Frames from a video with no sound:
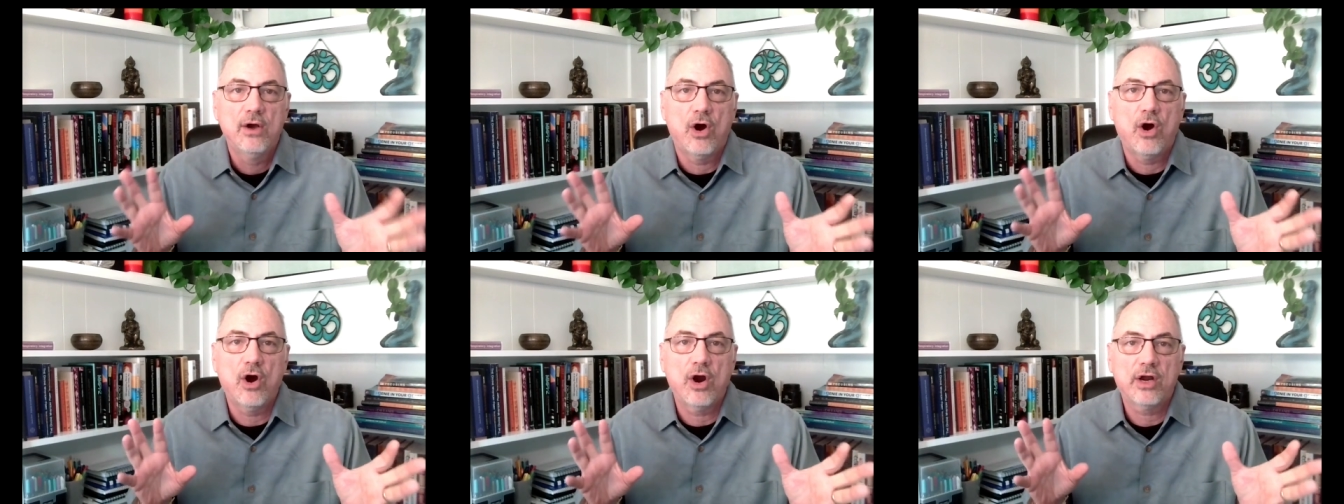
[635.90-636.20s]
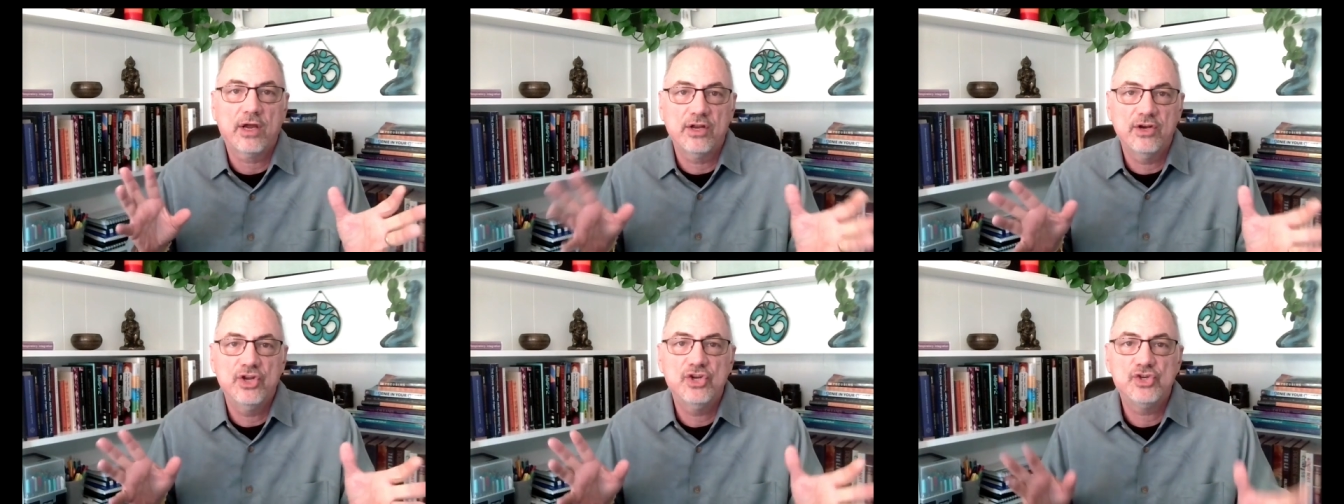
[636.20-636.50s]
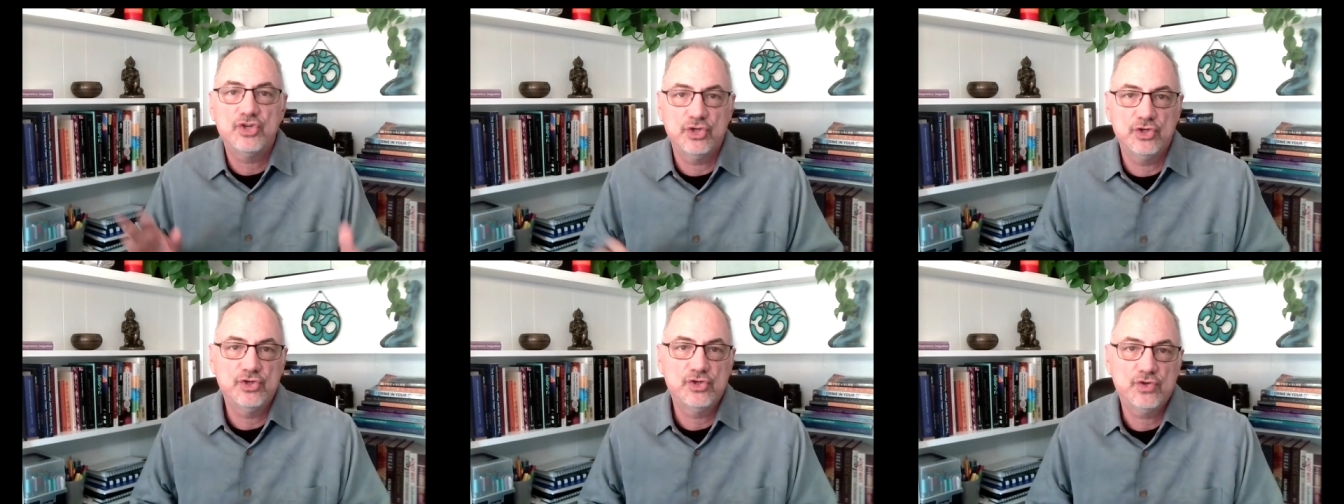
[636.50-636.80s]
our
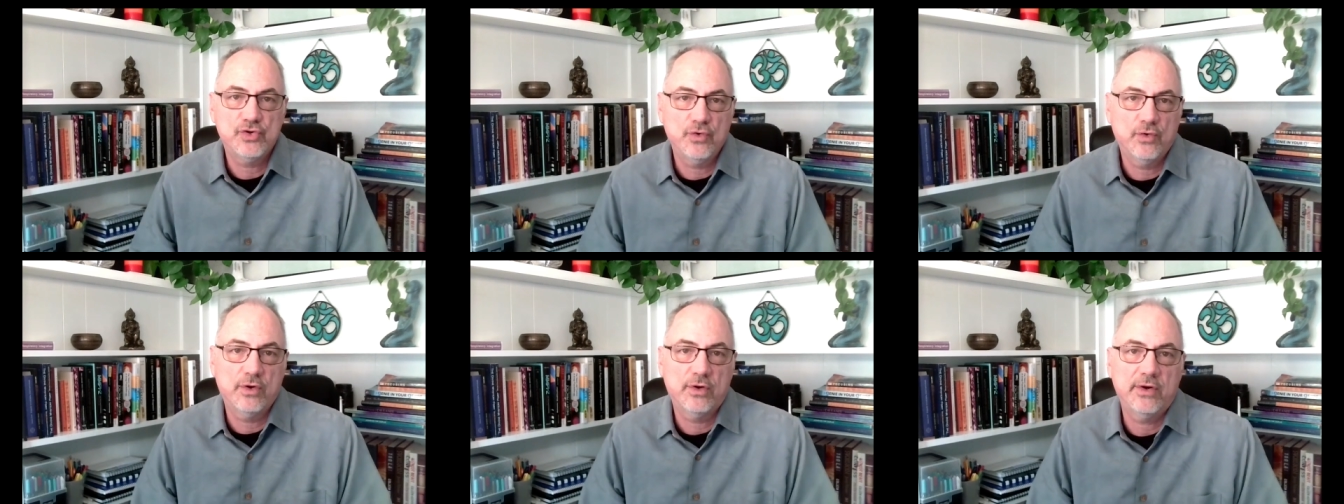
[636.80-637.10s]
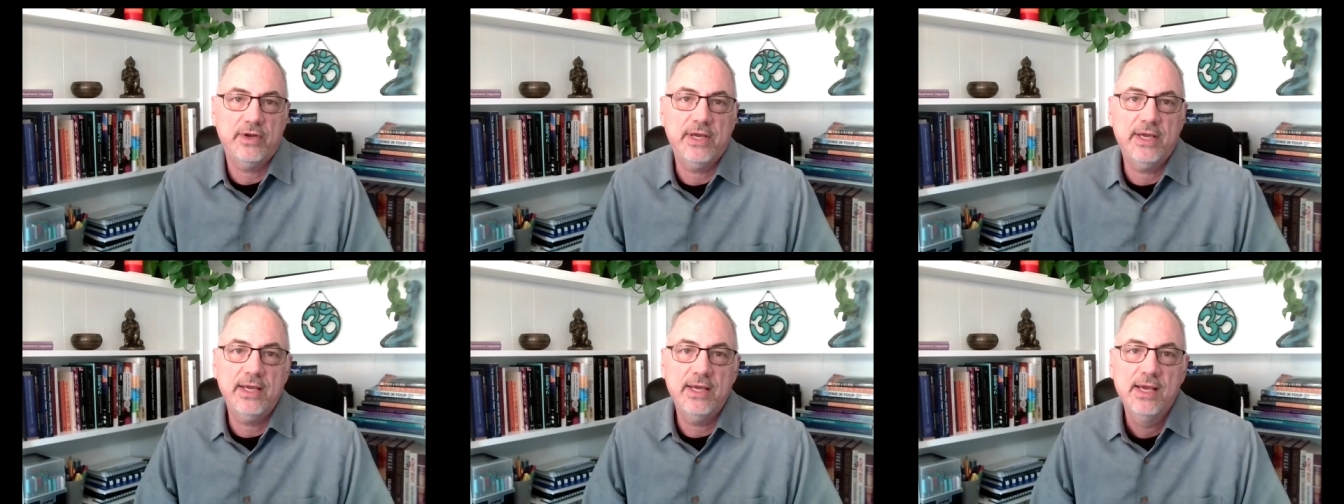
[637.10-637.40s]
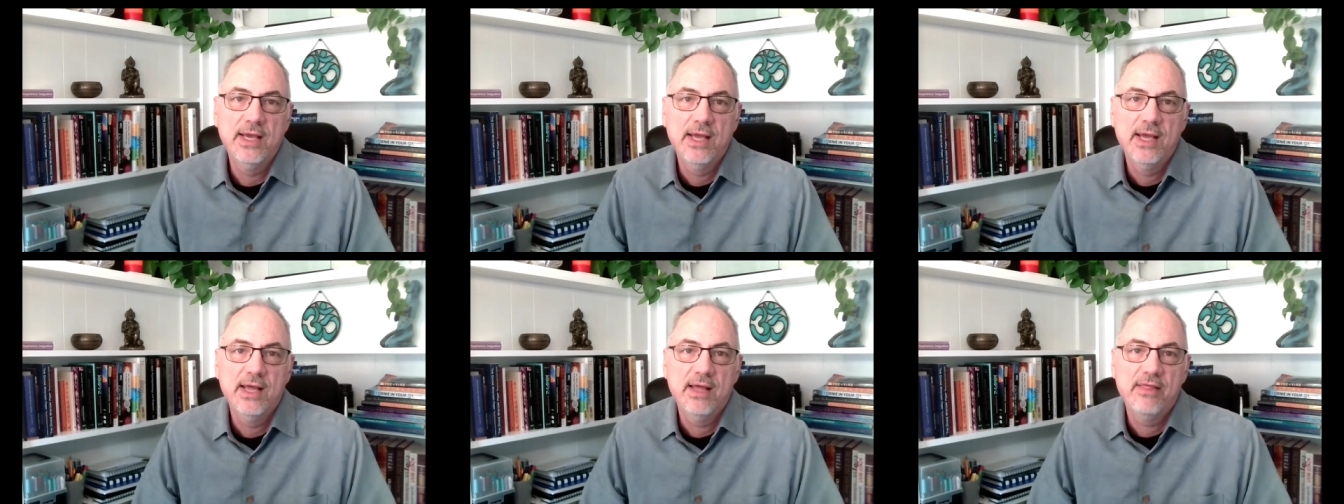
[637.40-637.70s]
conditioned story,
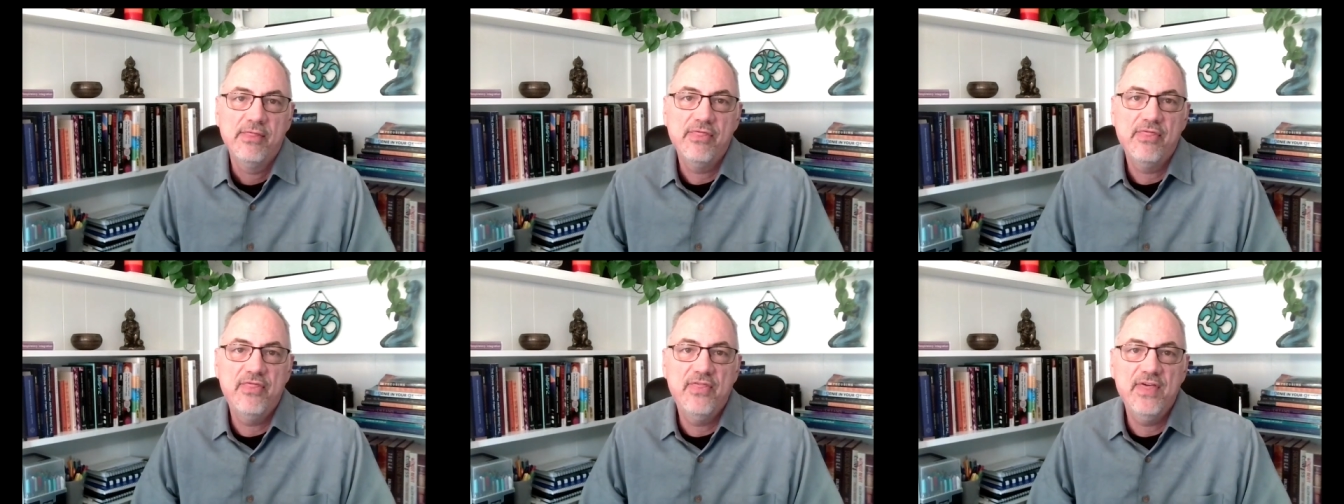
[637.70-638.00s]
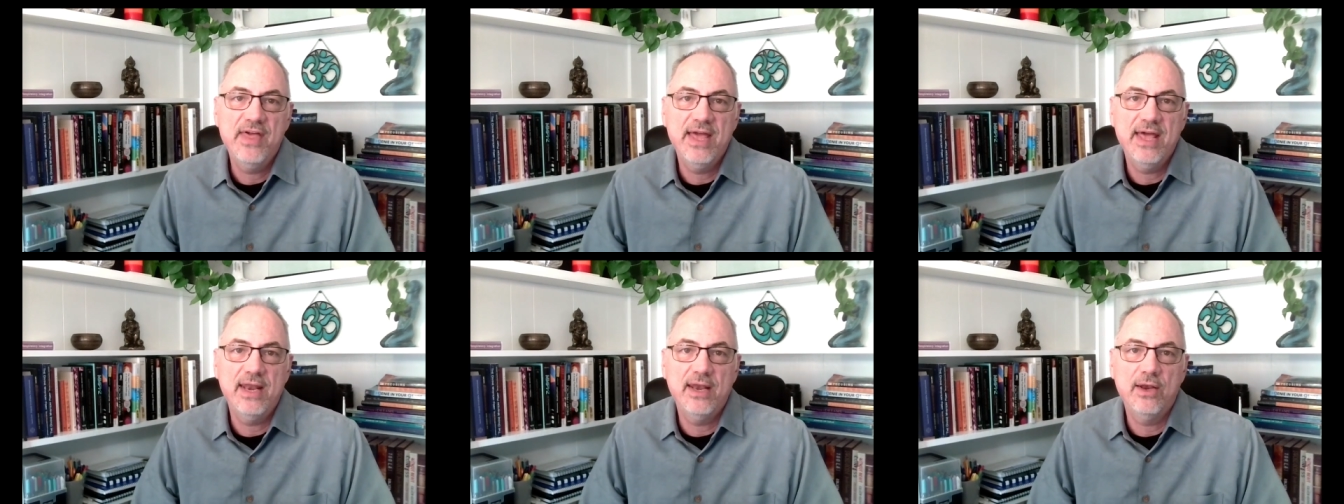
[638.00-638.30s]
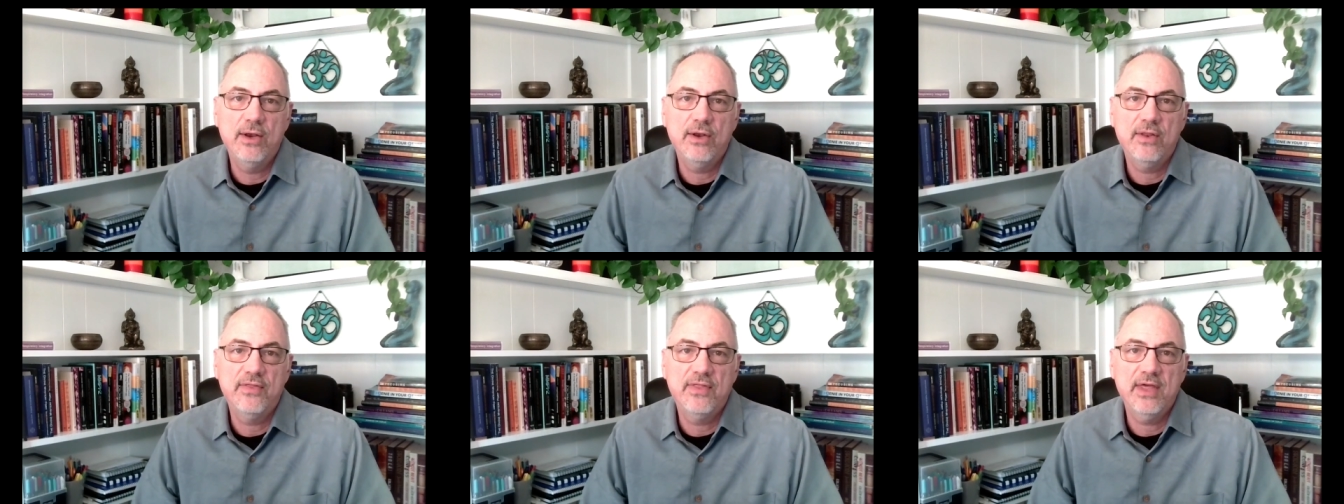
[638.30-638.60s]
then